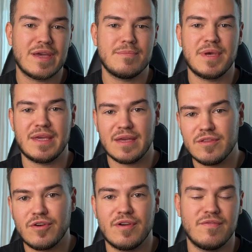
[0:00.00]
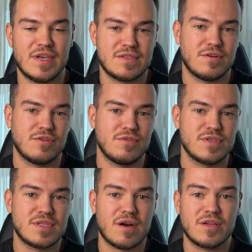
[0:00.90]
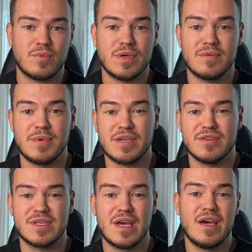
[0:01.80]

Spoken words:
a beginner investor to start with, because